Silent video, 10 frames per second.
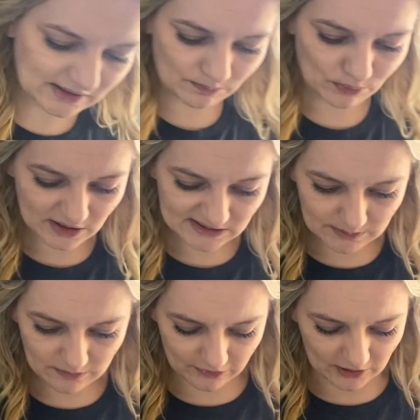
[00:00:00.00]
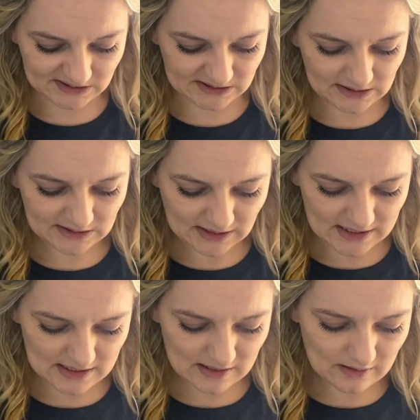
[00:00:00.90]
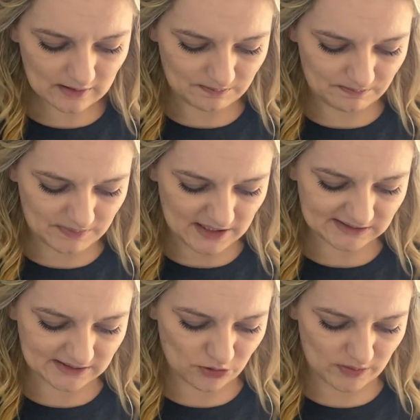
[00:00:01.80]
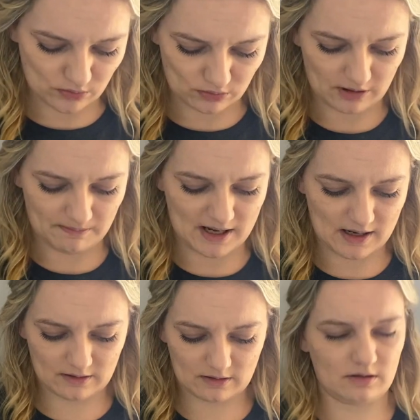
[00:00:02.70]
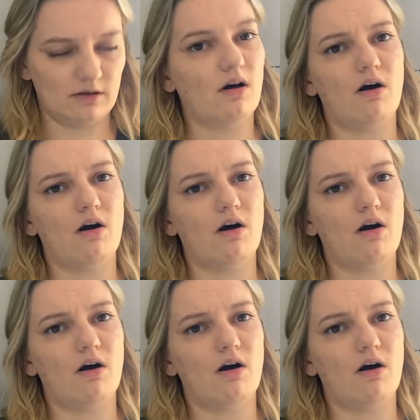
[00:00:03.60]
bought some flosses. I did a Bee Stitch Me order back.